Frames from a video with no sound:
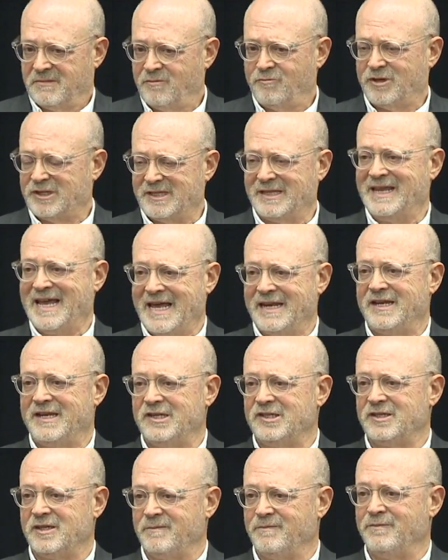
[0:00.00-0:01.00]
it wasn't that
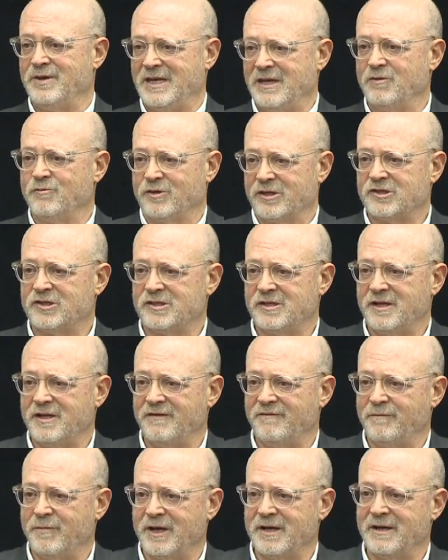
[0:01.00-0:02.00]
easy being with
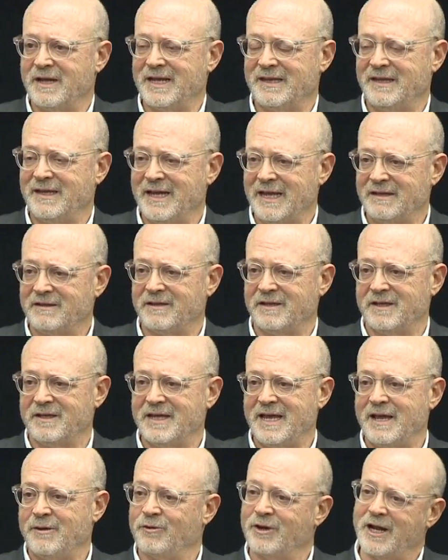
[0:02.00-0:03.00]
Steve. But at the end of the
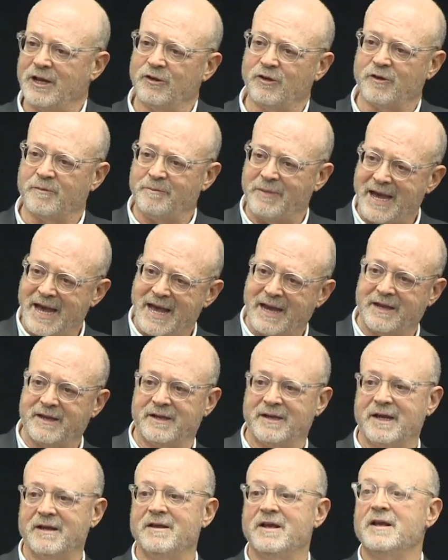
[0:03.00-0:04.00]
day, when I look back
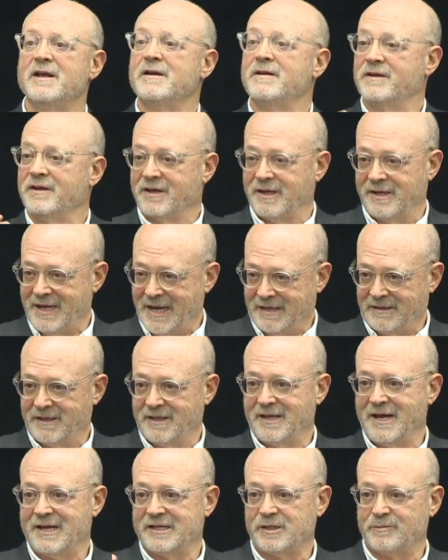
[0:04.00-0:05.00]
and I connect the
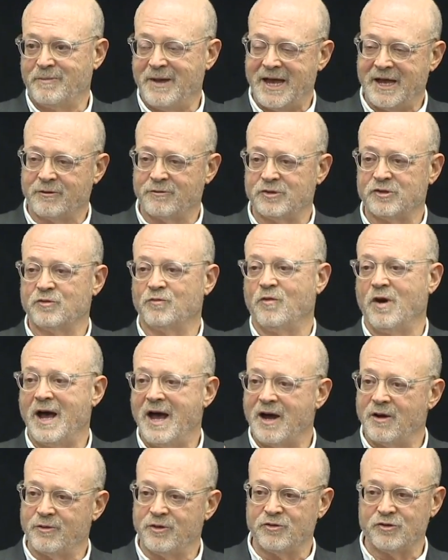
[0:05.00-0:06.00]
dots backwards,
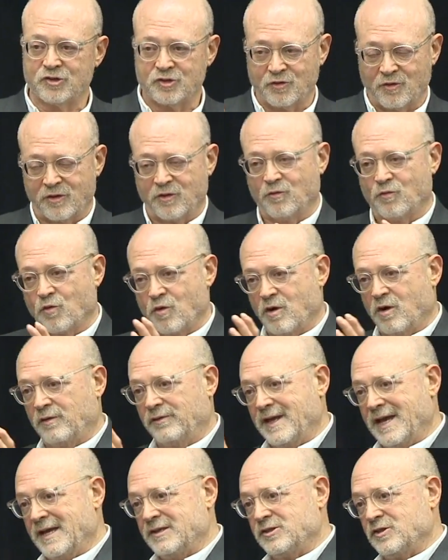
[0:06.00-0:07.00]
wow, you saw the
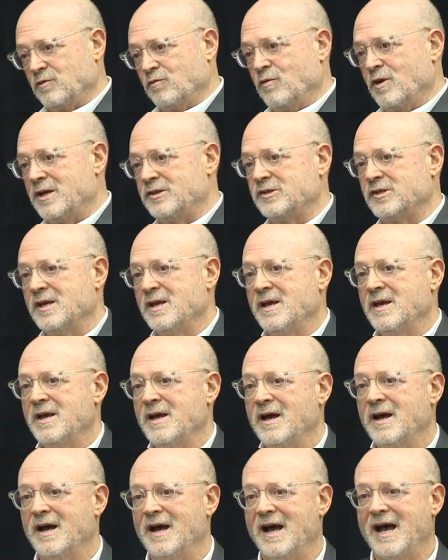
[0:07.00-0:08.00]
world as it was.
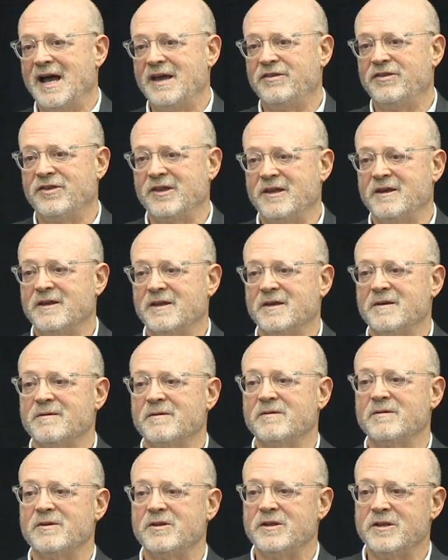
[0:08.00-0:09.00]
Uh, I think
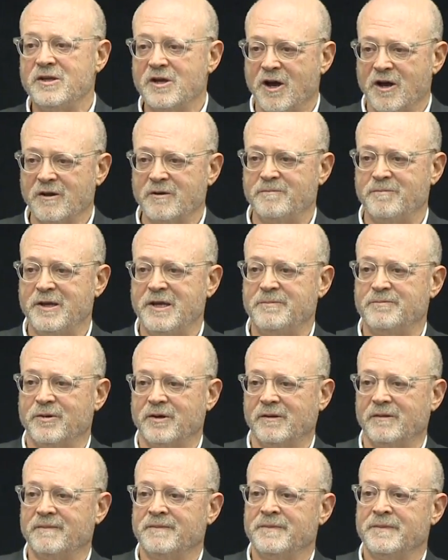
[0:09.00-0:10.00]
young
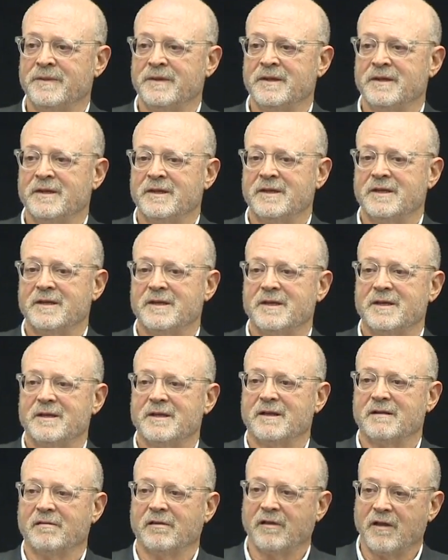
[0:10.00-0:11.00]
people
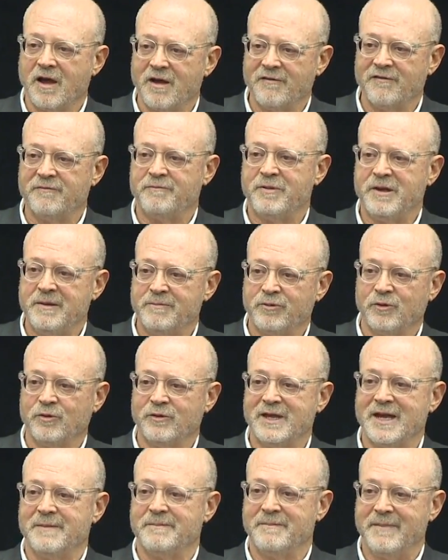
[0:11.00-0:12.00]
love people who
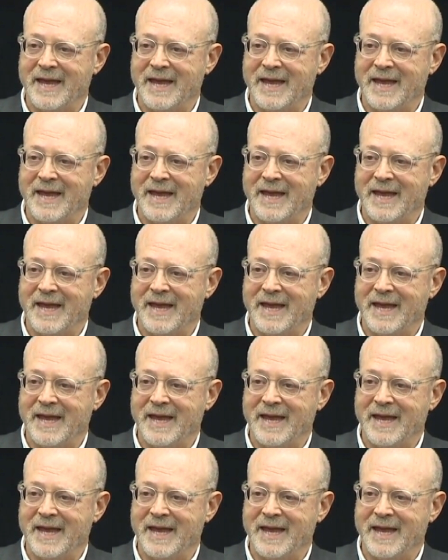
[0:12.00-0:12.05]
get